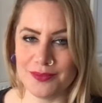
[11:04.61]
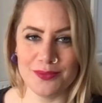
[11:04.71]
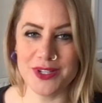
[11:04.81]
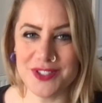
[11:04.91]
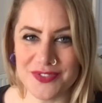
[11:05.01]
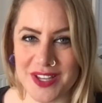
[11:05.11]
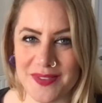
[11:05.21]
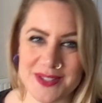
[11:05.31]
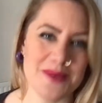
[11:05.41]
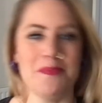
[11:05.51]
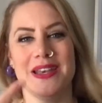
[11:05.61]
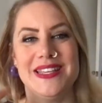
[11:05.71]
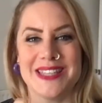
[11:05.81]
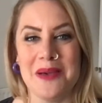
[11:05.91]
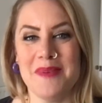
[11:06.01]
Once you've done this, and please
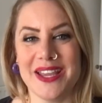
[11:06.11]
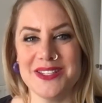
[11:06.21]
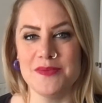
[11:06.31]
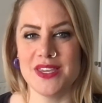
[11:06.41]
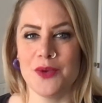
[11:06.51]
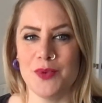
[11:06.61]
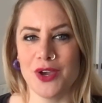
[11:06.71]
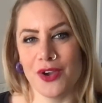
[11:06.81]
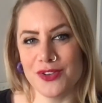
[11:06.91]
come back to me and we're going